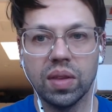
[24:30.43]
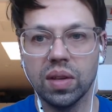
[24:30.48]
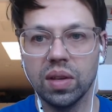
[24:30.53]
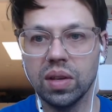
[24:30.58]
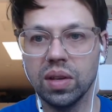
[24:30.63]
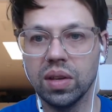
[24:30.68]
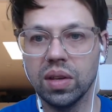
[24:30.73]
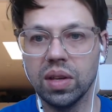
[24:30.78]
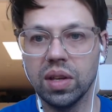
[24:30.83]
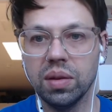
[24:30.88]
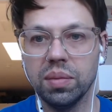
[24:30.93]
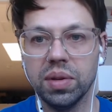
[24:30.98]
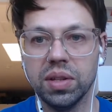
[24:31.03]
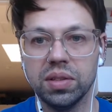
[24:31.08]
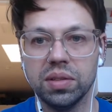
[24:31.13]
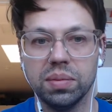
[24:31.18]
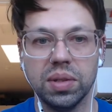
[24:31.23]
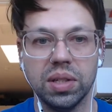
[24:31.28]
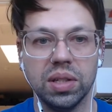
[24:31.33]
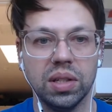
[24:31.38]
MS
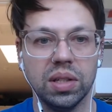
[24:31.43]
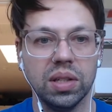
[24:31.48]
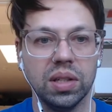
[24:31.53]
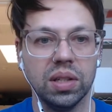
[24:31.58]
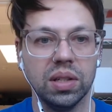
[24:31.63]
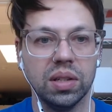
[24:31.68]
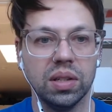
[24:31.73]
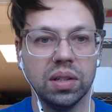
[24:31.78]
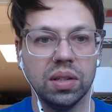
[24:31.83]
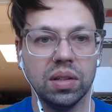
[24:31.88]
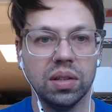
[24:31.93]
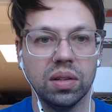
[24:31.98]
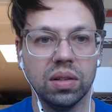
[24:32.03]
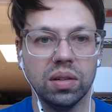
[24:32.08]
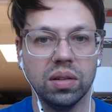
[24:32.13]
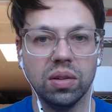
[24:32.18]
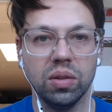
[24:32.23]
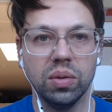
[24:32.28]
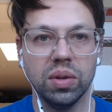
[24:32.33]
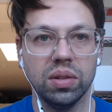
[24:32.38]
Media? No, we
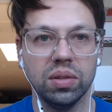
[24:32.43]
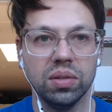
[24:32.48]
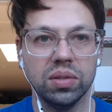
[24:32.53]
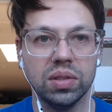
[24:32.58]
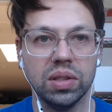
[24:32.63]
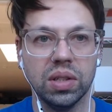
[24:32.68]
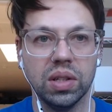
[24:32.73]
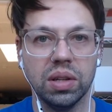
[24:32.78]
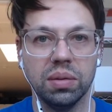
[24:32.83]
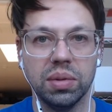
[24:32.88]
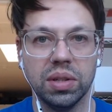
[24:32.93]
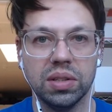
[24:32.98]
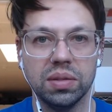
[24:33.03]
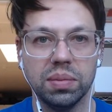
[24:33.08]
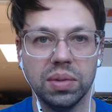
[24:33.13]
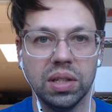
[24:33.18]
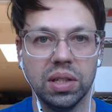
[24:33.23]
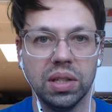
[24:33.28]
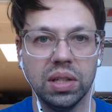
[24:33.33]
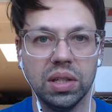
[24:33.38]
don't sell MS
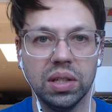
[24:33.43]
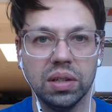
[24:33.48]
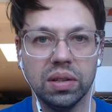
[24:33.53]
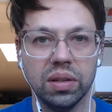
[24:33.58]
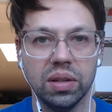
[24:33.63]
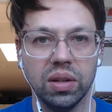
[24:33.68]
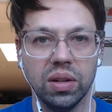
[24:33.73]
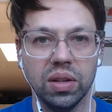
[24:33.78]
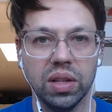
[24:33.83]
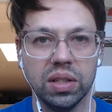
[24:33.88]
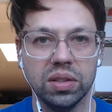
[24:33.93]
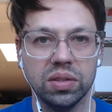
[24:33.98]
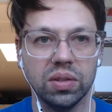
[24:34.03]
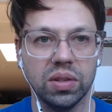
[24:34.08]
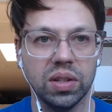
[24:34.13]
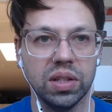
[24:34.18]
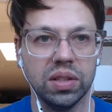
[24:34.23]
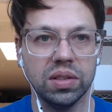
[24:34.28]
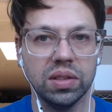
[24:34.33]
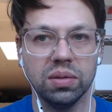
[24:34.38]
Media? Oh, that's crazy.
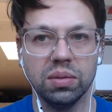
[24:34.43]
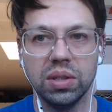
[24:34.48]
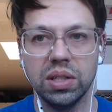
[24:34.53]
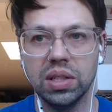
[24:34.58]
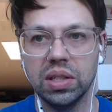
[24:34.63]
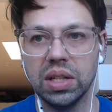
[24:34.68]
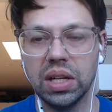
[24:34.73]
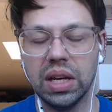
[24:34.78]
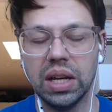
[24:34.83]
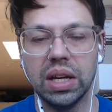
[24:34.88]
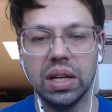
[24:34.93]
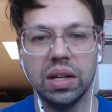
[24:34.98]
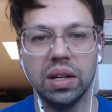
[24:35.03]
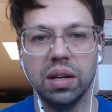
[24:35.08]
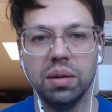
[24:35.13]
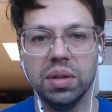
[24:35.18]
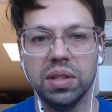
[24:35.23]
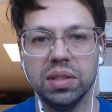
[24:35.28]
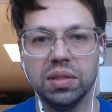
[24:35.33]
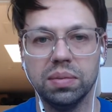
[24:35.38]
We need to add MS
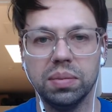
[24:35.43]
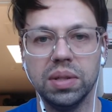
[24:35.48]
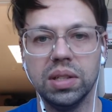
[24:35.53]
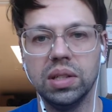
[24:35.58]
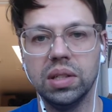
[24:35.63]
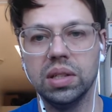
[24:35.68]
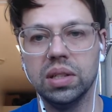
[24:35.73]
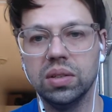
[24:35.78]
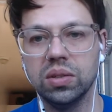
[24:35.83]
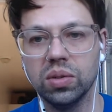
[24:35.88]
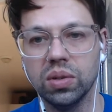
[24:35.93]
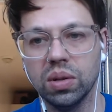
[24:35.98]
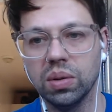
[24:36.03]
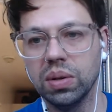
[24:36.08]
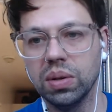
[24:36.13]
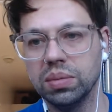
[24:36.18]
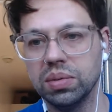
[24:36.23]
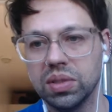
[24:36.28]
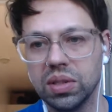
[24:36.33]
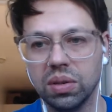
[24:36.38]
Media to our
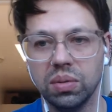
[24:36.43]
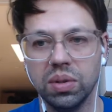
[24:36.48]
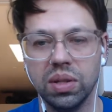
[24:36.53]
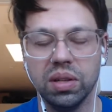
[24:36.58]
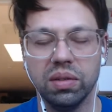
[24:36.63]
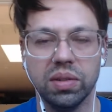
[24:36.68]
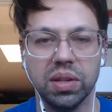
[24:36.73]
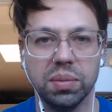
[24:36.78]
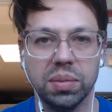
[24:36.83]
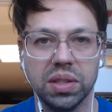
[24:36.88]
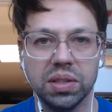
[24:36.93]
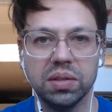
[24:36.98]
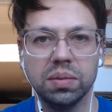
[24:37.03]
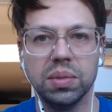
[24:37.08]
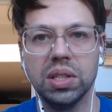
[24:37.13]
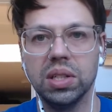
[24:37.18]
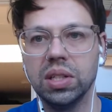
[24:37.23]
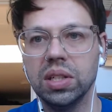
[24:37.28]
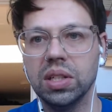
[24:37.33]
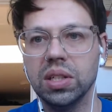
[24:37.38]
website. We have MS Media.